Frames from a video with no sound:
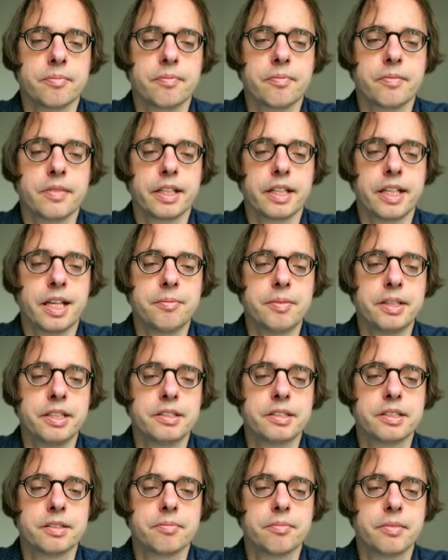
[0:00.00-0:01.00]

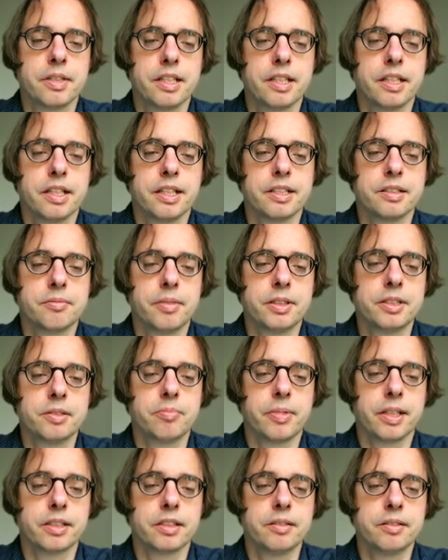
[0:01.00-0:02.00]
k-means. It's much
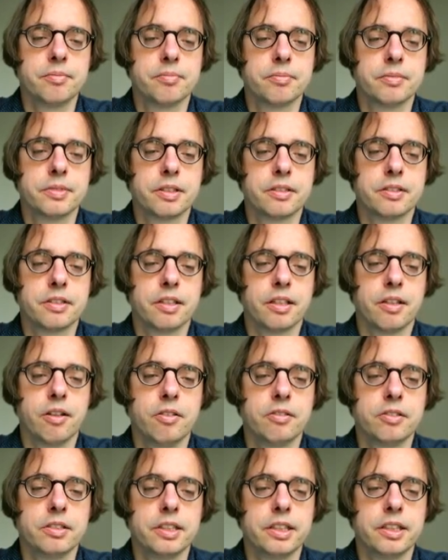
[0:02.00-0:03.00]
better. So
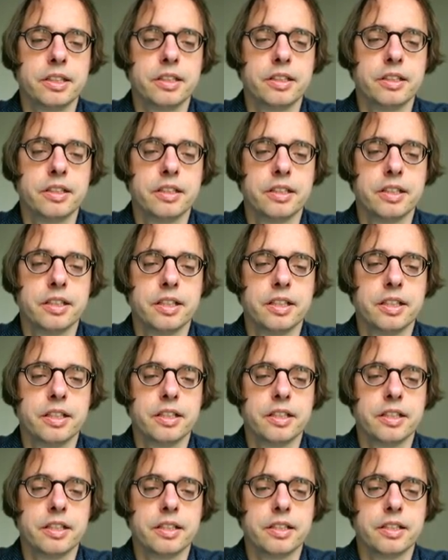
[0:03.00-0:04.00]
only
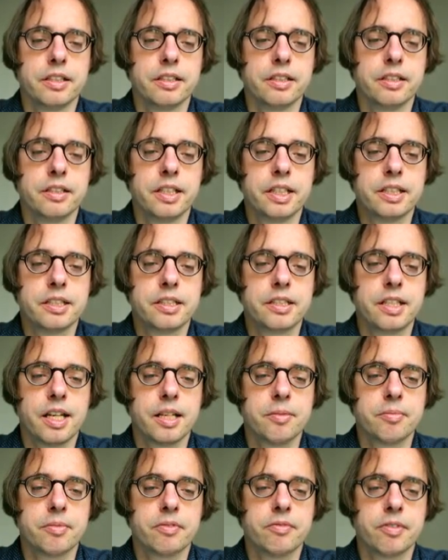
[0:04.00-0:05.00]
this type
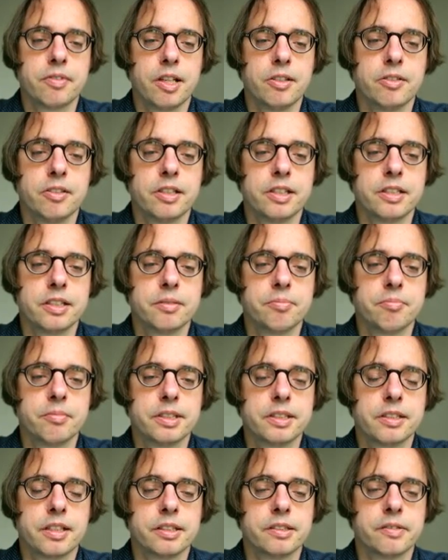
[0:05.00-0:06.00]
of flower is
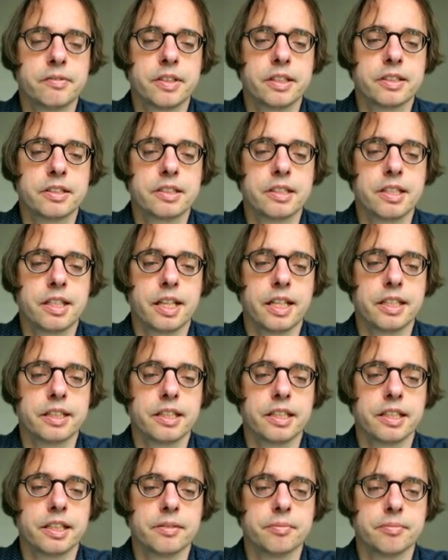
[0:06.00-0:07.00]
misclassified
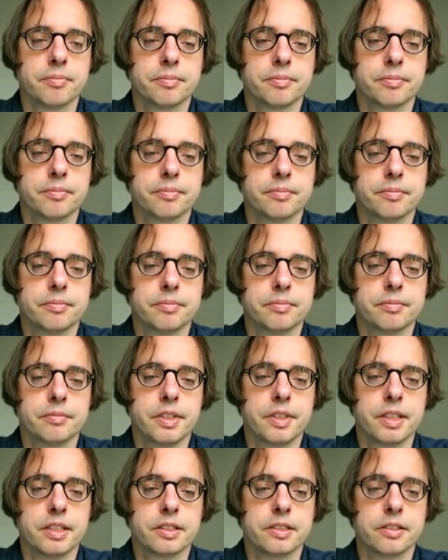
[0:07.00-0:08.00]
slightly.
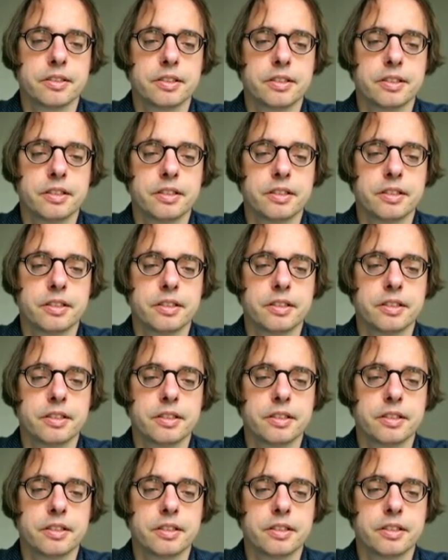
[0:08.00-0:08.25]
So